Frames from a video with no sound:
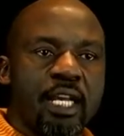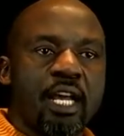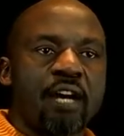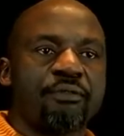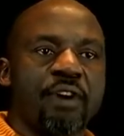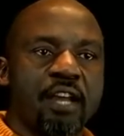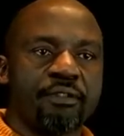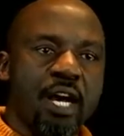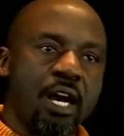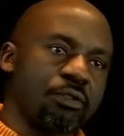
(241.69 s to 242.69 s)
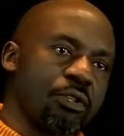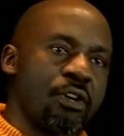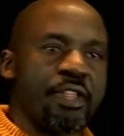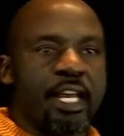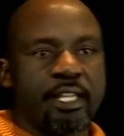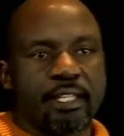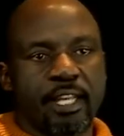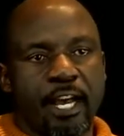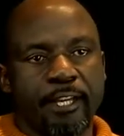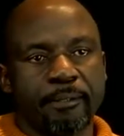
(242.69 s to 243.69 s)
a 5 out on the other
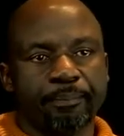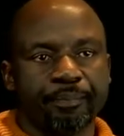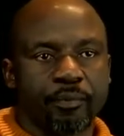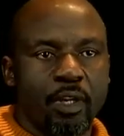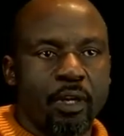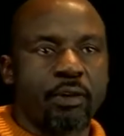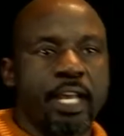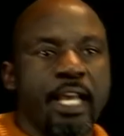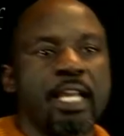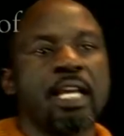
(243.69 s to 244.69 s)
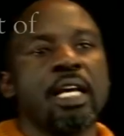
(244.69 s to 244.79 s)
side. Okay?